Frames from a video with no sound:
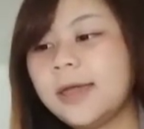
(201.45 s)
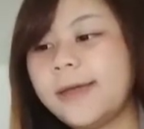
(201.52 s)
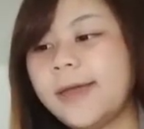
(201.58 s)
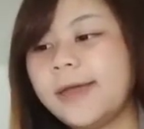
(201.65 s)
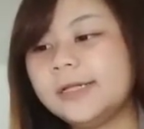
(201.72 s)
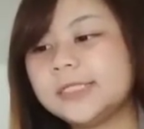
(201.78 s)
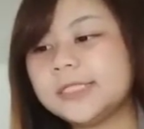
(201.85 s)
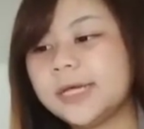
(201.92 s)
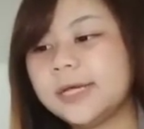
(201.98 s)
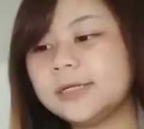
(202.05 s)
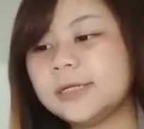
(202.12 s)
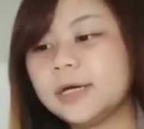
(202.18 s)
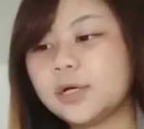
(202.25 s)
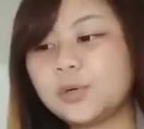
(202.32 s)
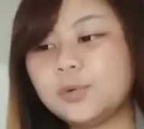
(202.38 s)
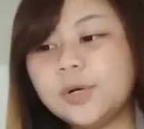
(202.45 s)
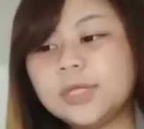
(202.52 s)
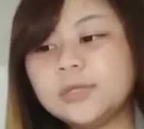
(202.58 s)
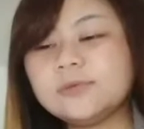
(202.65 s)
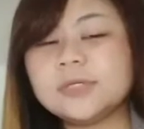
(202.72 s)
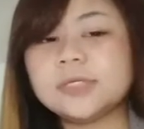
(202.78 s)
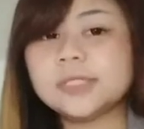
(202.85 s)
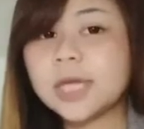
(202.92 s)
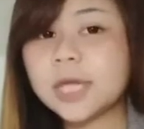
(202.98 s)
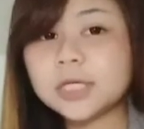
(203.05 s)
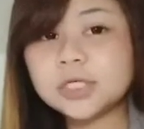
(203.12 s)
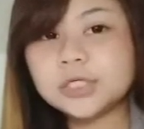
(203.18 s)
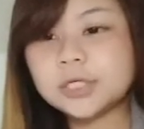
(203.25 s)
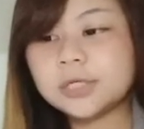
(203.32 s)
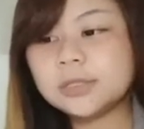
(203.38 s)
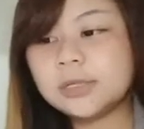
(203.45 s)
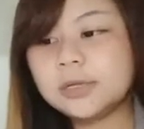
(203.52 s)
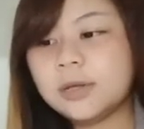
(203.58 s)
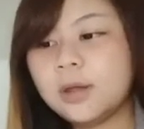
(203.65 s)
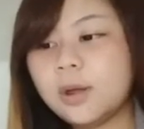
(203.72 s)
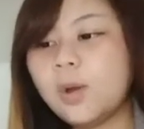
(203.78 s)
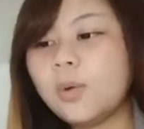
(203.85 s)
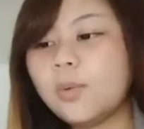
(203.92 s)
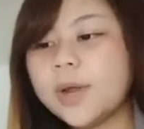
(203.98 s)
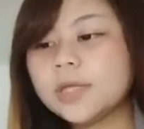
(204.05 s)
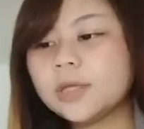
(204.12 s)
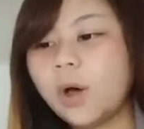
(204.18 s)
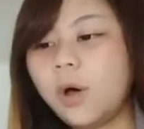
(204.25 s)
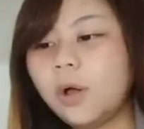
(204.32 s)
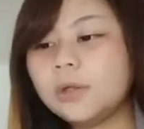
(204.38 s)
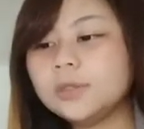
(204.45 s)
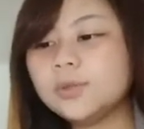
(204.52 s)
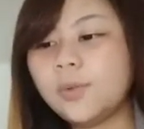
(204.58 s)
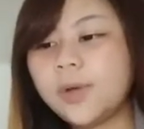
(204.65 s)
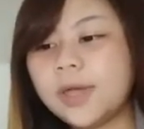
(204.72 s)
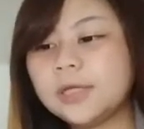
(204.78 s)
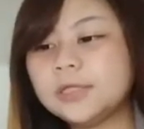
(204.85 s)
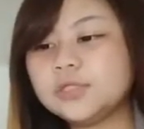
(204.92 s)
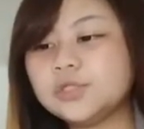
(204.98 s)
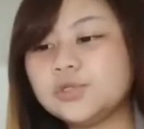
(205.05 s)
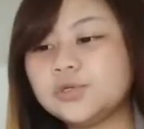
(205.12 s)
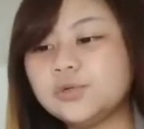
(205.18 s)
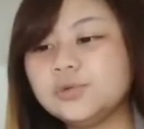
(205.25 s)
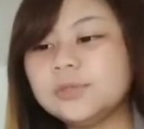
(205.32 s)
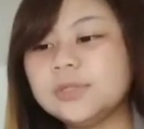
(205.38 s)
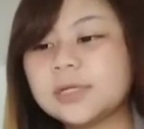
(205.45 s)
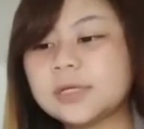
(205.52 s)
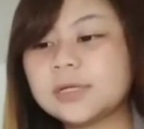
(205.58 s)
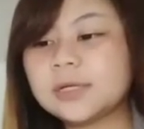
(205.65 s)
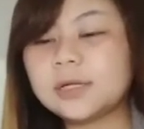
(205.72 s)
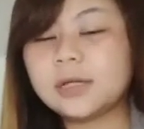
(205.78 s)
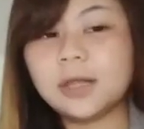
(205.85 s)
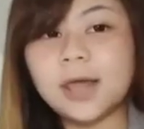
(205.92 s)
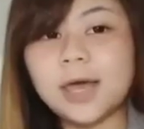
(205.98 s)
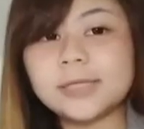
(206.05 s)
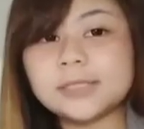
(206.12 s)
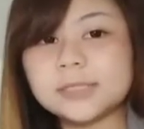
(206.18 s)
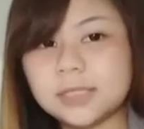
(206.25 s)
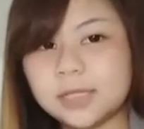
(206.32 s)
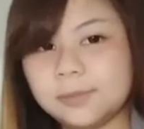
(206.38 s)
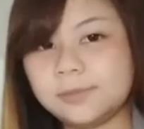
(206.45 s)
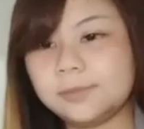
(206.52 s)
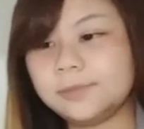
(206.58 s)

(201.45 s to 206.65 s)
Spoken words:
and then a great retention rate all the way through the last clip.